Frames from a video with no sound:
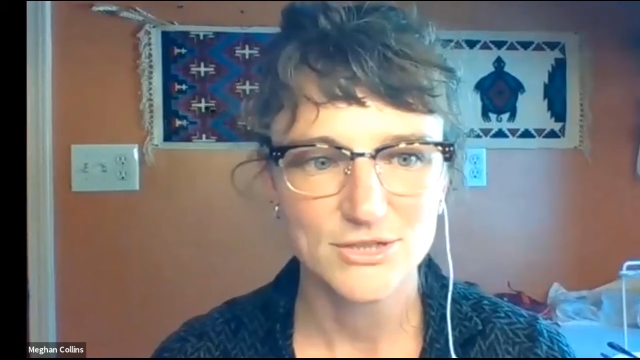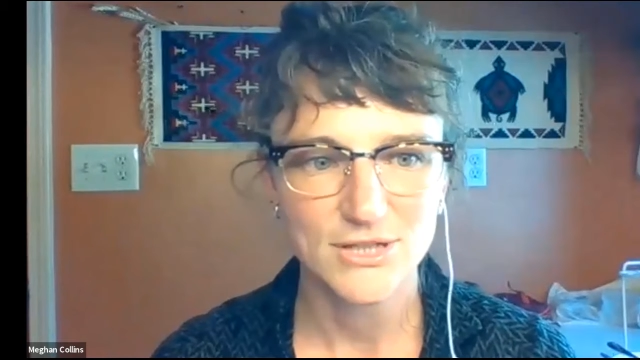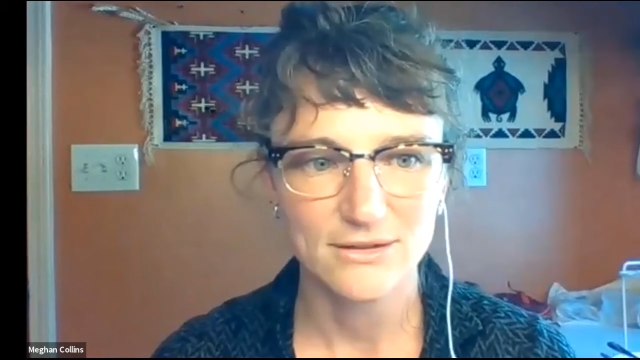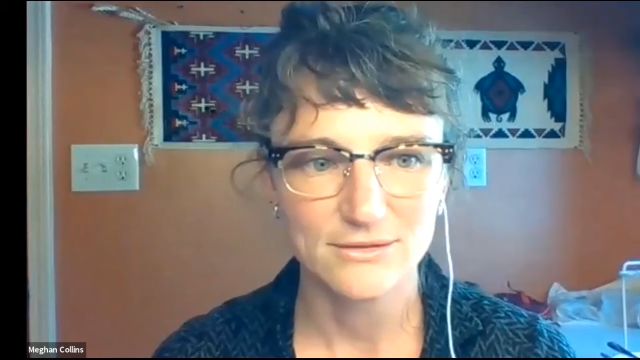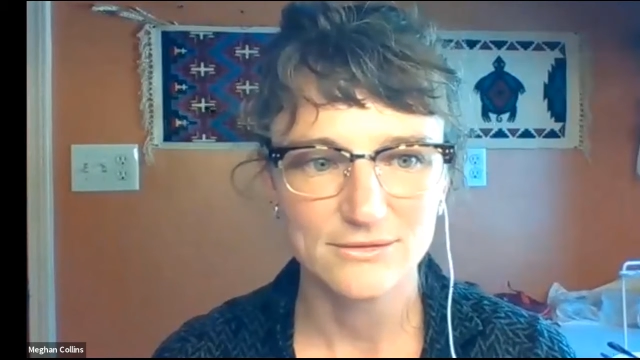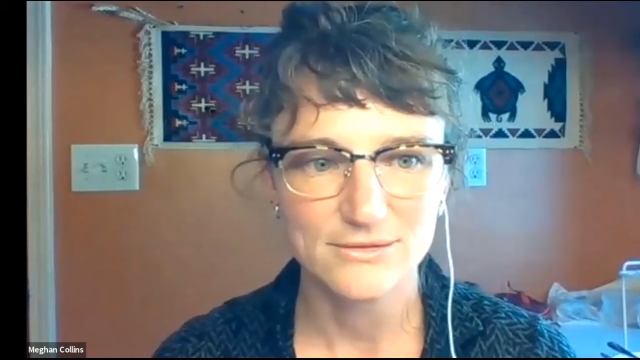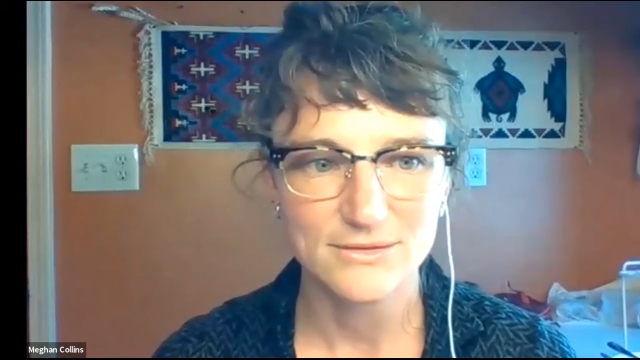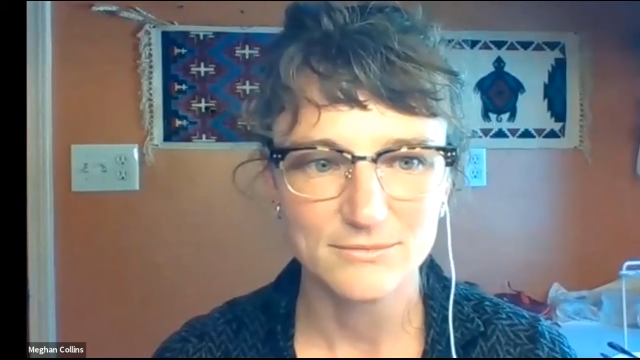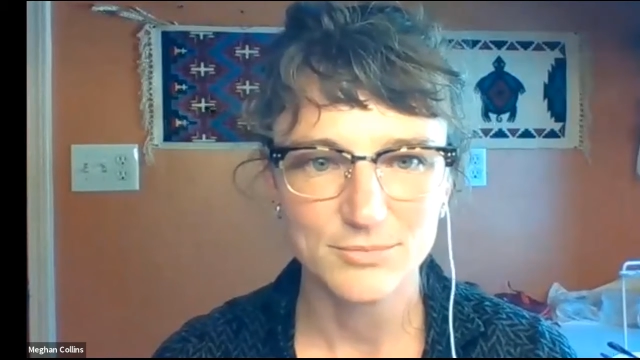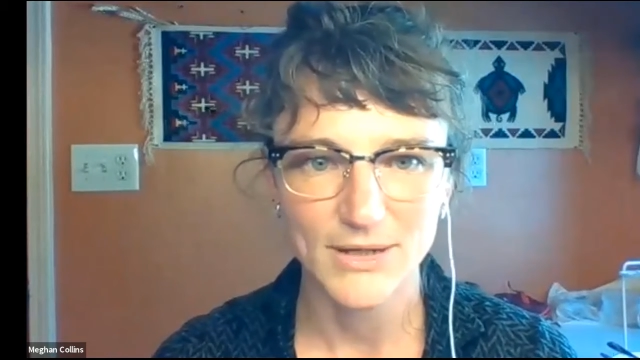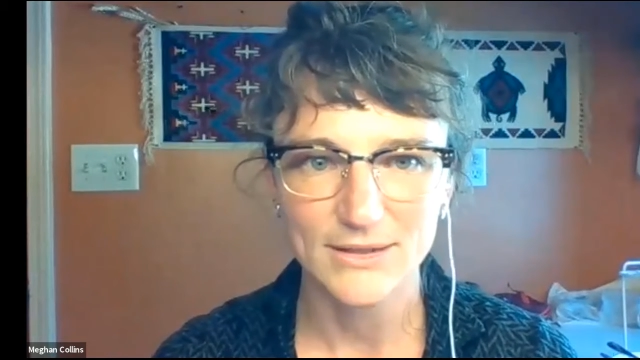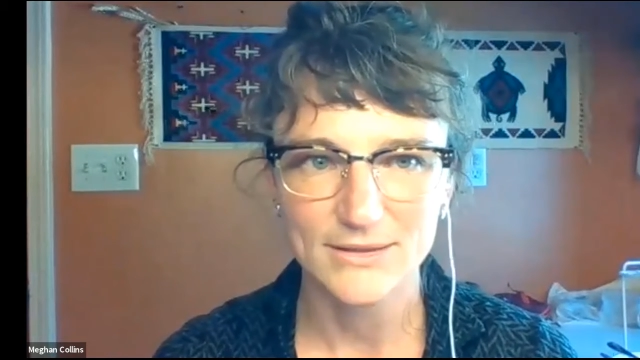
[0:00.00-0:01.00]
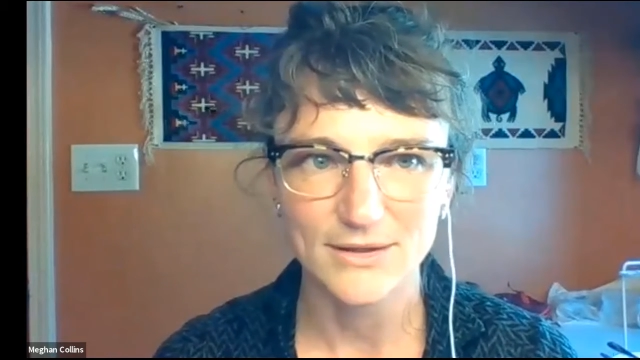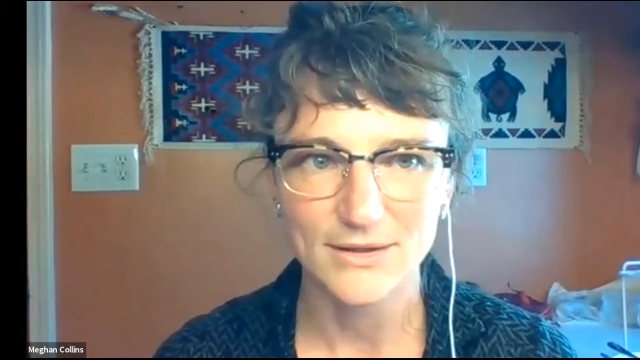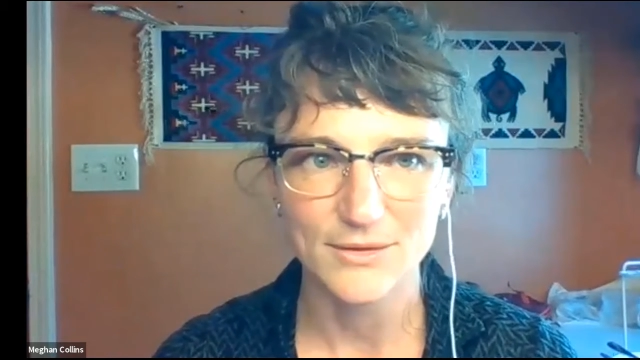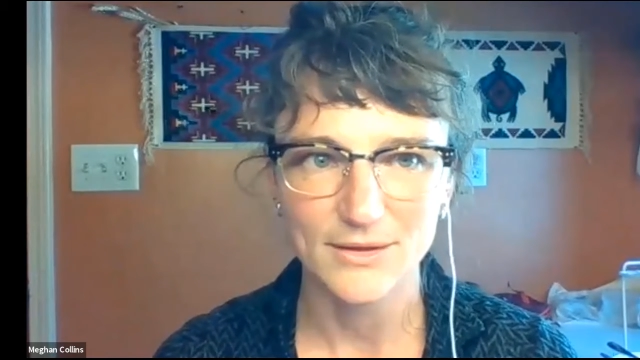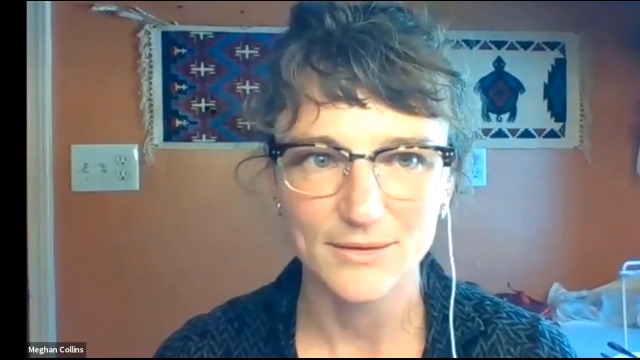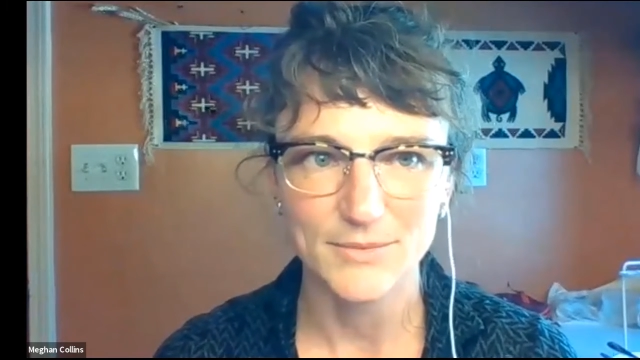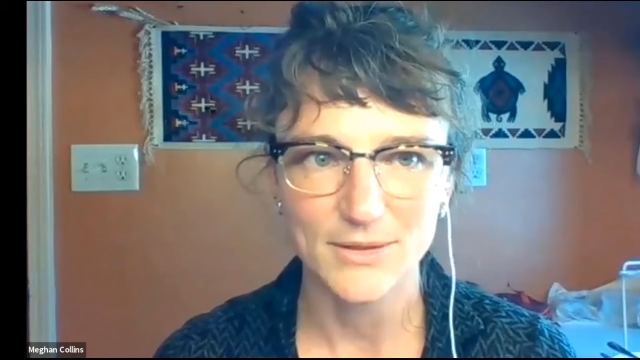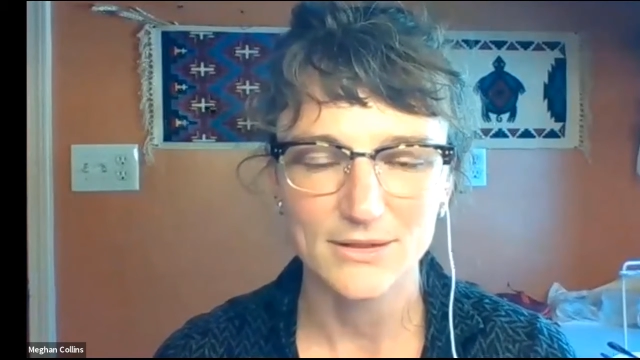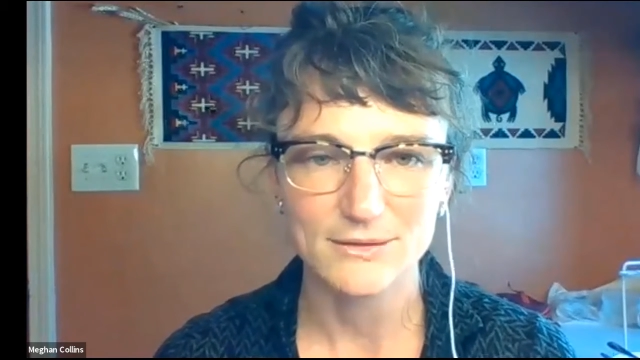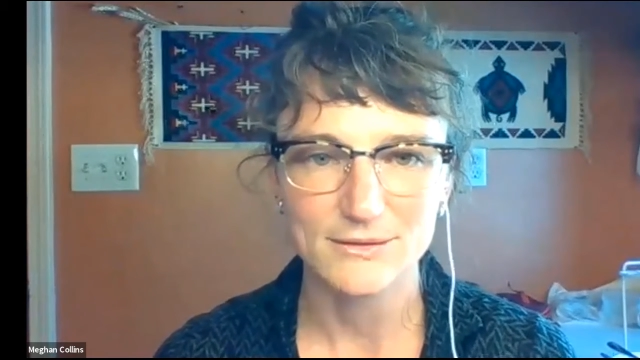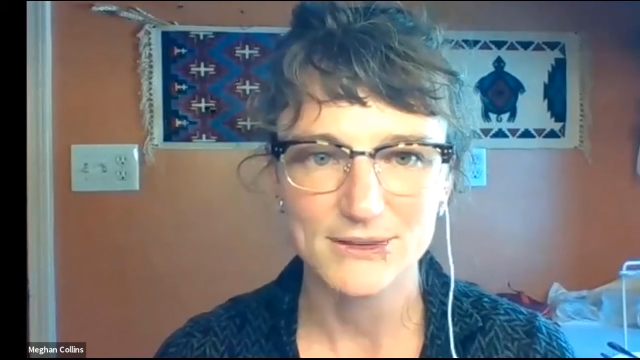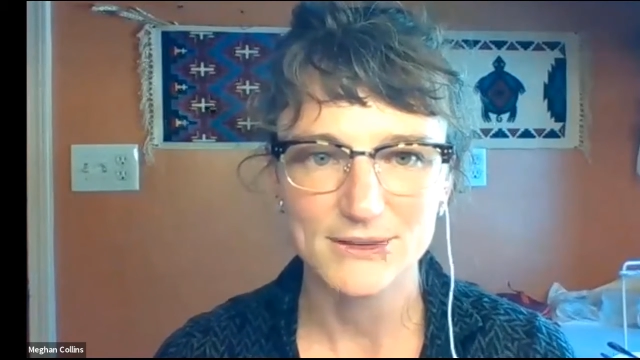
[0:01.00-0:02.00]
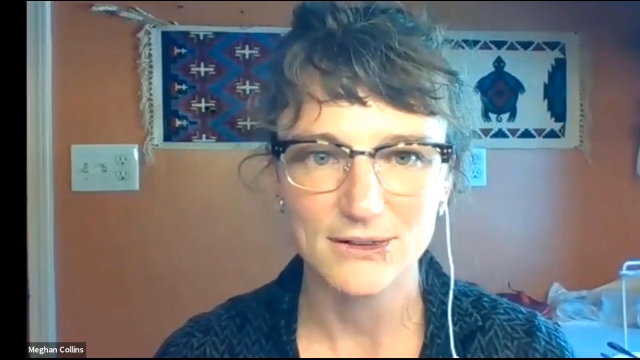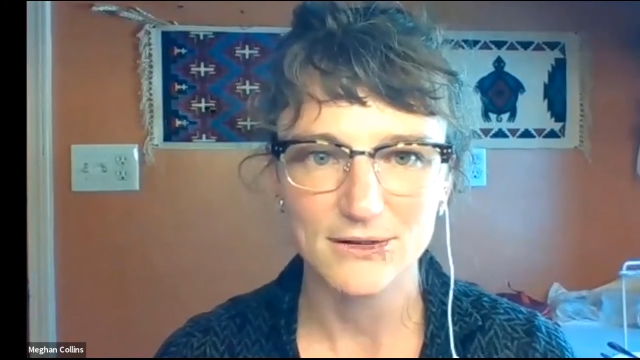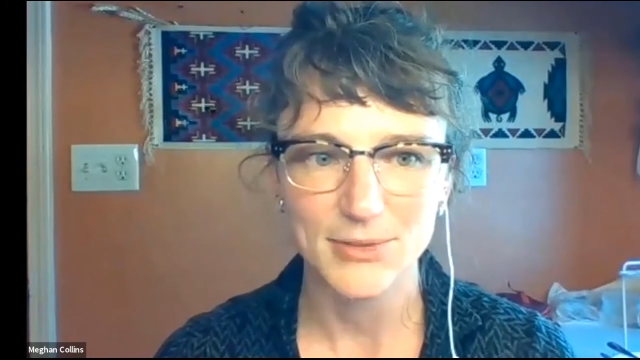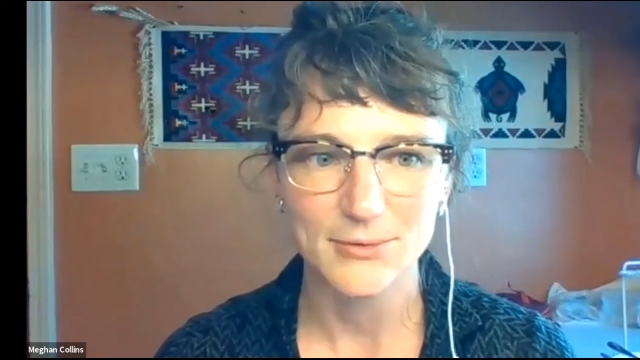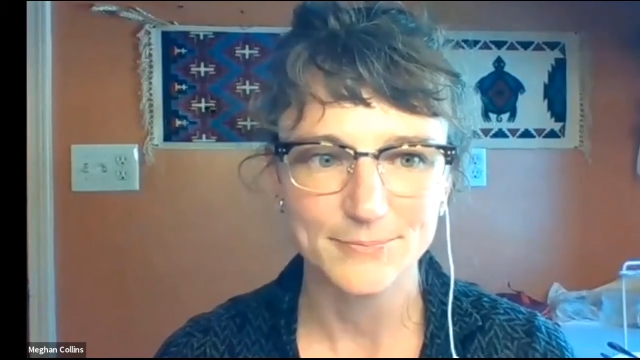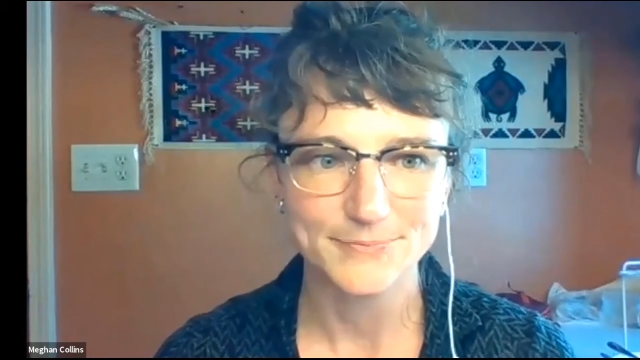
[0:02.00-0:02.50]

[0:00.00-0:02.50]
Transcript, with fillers: channels to break down um, that Monica wants to talk about.